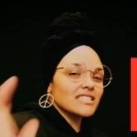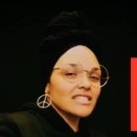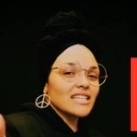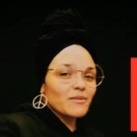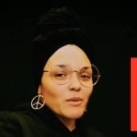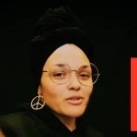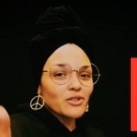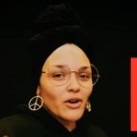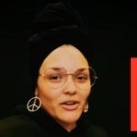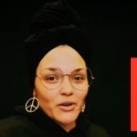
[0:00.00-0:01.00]
Just like we was
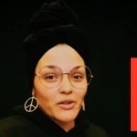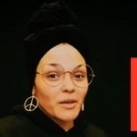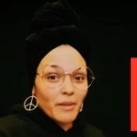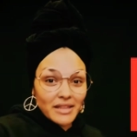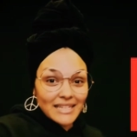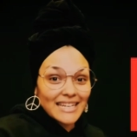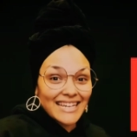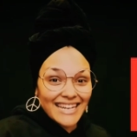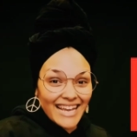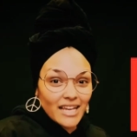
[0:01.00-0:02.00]
talking earlier about the
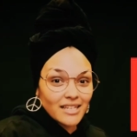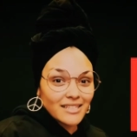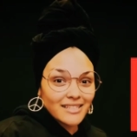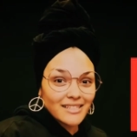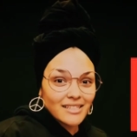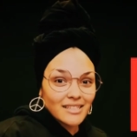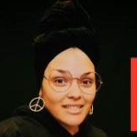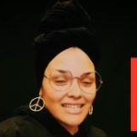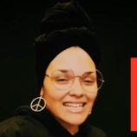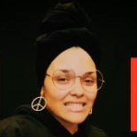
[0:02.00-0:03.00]
DNA. Mm-hmm.
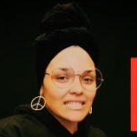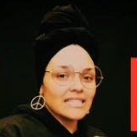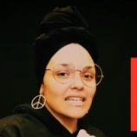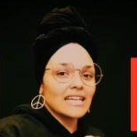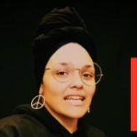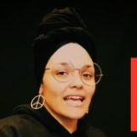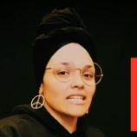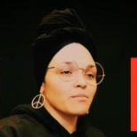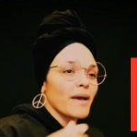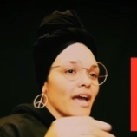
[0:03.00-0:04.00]
It's the DNA.
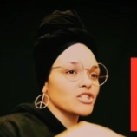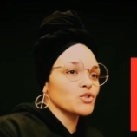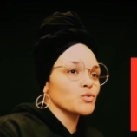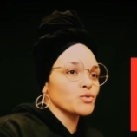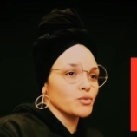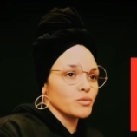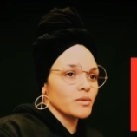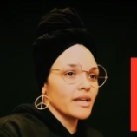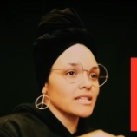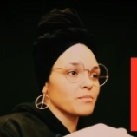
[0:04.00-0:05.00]
It's passed through.
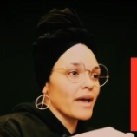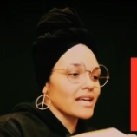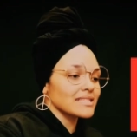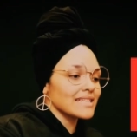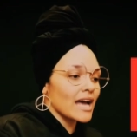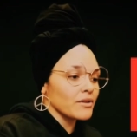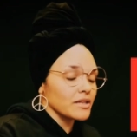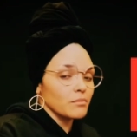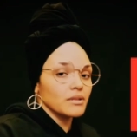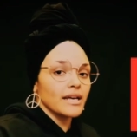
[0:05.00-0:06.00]
It's passed down in
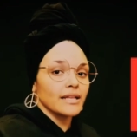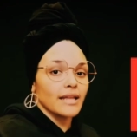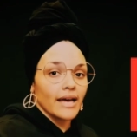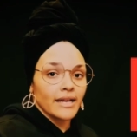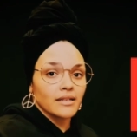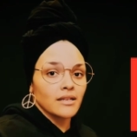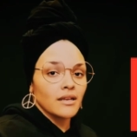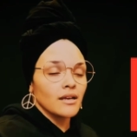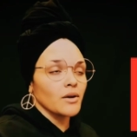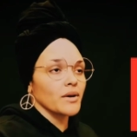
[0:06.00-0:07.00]
the bloodline.
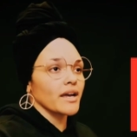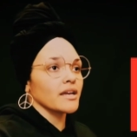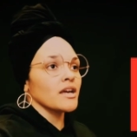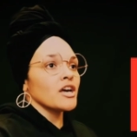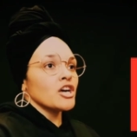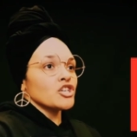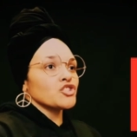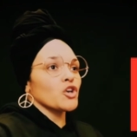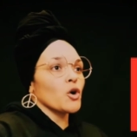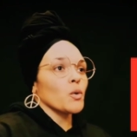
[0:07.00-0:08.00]
Okay?
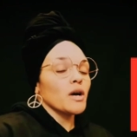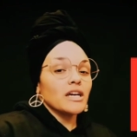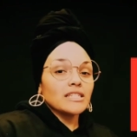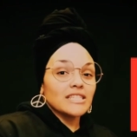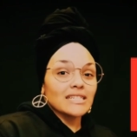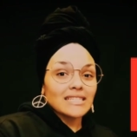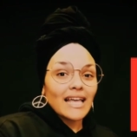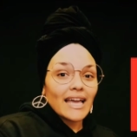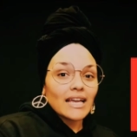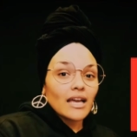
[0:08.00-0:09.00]
So just
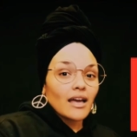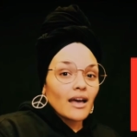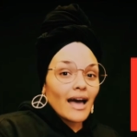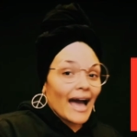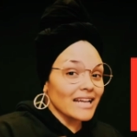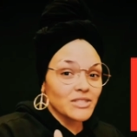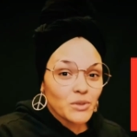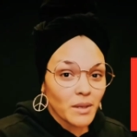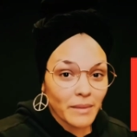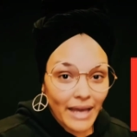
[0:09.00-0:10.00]
like I
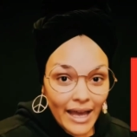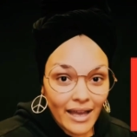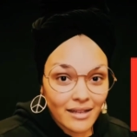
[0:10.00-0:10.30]
too am God.